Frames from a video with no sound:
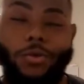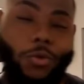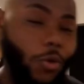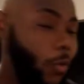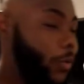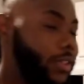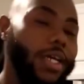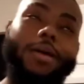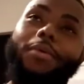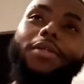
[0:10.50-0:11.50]
You know what
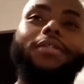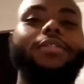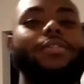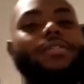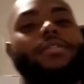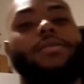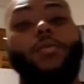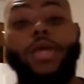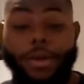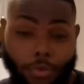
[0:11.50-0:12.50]
time it is.
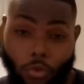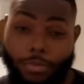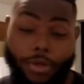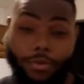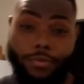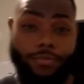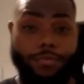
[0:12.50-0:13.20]
We have to do better.